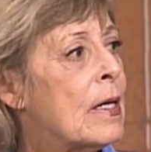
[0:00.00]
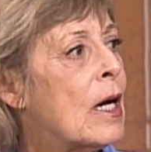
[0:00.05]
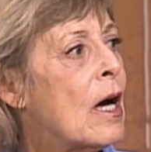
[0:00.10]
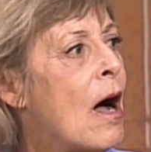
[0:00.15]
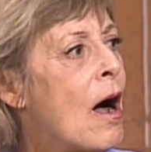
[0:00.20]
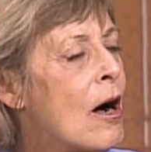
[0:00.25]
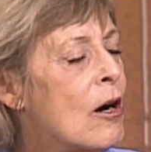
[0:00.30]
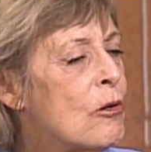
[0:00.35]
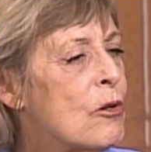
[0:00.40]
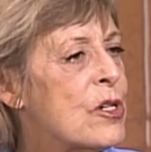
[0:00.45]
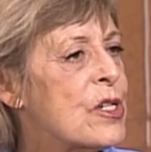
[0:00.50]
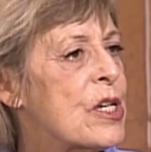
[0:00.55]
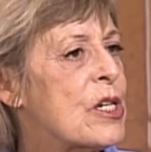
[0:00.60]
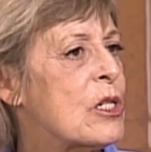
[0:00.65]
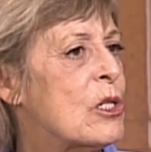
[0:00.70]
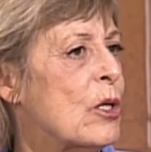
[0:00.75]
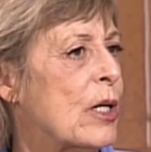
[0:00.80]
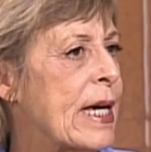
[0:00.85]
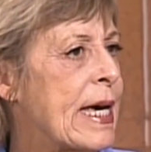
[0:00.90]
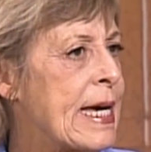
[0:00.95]
Congress
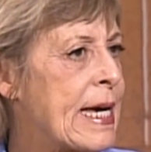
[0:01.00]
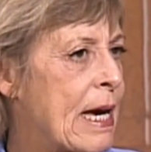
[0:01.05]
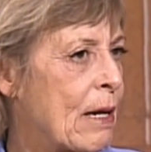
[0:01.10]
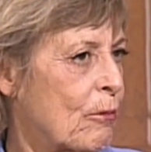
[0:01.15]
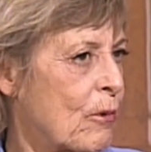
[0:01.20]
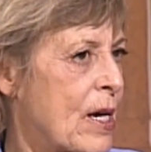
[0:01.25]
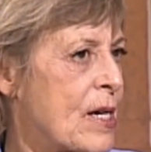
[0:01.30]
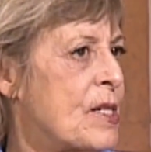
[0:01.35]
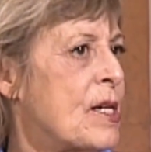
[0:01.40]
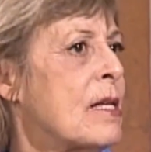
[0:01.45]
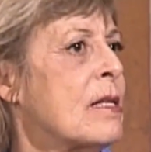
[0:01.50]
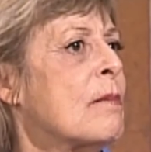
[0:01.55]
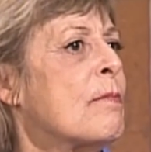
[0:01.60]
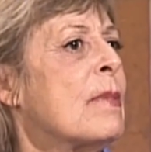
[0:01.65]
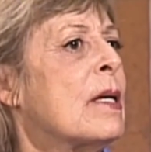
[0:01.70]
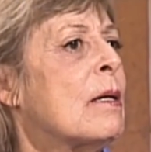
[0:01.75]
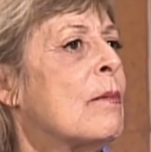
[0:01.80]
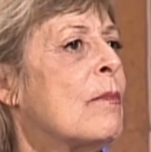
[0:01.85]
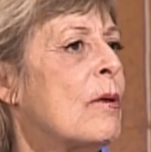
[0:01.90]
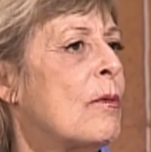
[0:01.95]
is looking at raising the
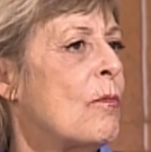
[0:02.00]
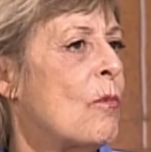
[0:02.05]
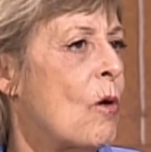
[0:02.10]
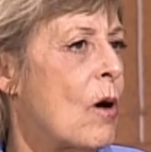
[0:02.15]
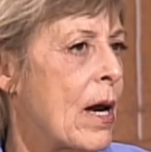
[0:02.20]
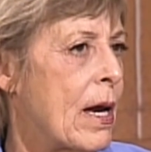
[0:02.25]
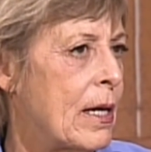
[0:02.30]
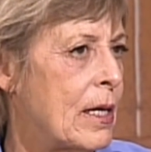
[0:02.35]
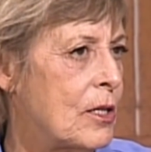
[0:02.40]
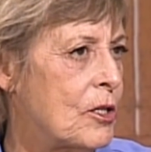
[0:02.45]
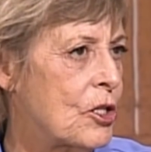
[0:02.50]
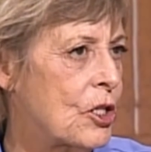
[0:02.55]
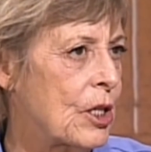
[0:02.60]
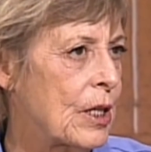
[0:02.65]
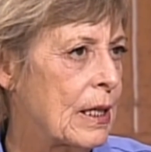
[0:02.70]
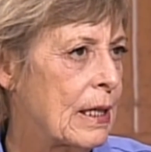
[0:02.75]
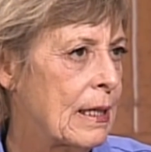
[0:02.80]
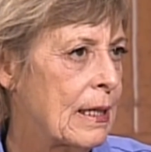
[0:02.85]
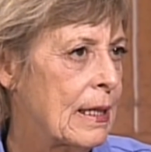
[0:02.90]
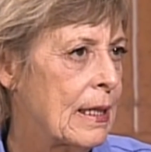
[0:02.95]
minimum wage,
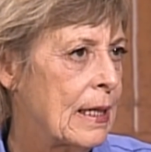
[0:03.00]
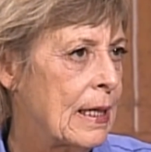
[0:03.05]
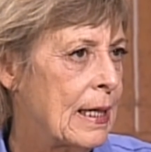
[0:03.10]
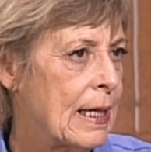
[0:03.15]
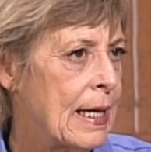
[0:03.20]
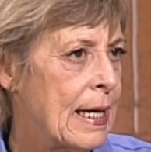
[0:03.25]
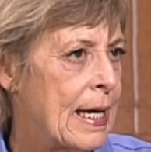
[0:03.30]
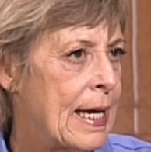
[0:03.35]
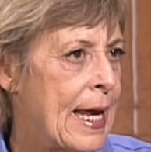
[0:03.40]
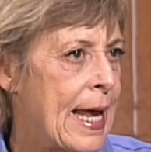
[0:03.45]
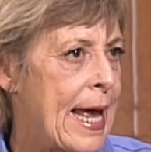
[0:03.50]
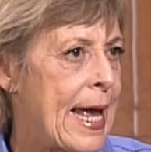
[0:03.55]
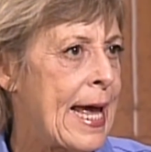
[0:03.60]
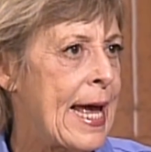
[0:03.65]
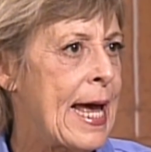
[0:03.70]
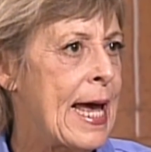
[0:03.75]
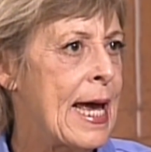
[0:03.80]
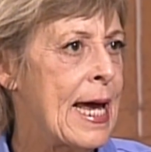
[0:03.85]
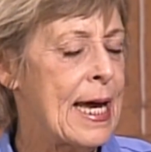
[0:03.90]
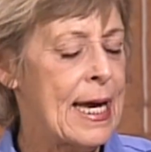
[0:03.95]

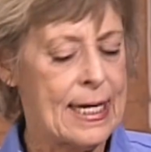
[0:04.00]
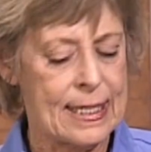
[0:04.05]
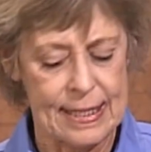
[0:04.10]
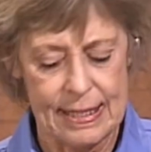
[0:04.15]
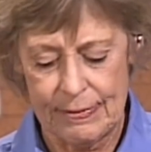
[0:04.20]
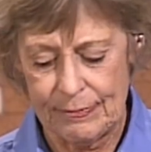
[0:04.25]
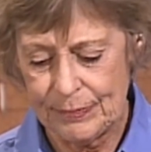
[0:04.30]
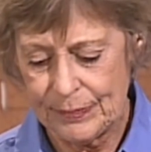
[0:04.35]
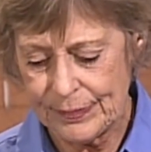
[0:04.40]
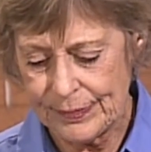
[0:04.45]
and